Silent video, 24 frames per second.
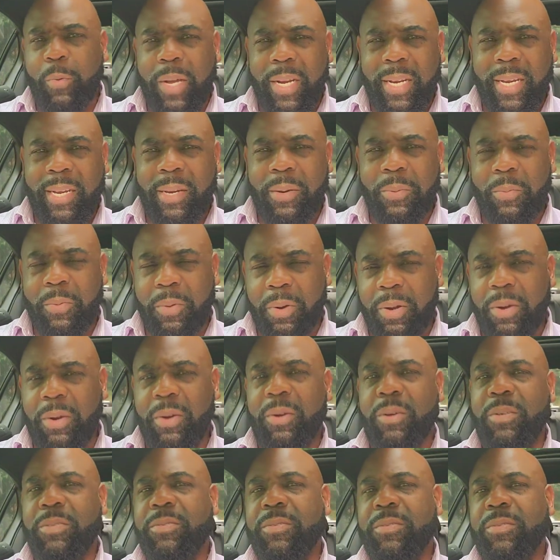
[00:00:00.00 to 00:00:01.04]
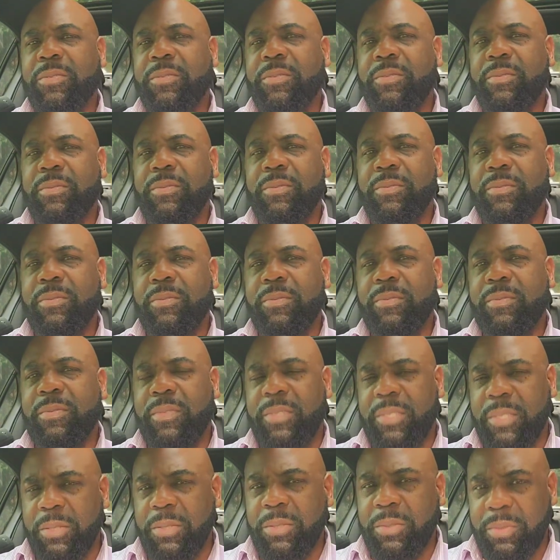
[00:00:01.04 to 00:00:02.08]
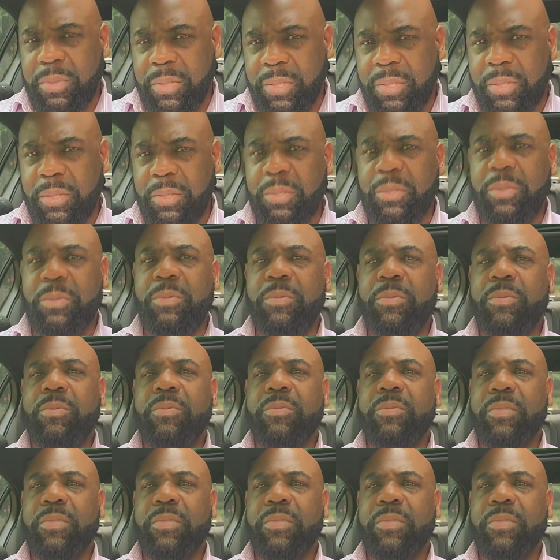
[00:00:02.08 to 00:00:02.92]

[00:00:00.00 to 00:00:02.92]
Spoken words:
What in the world do you do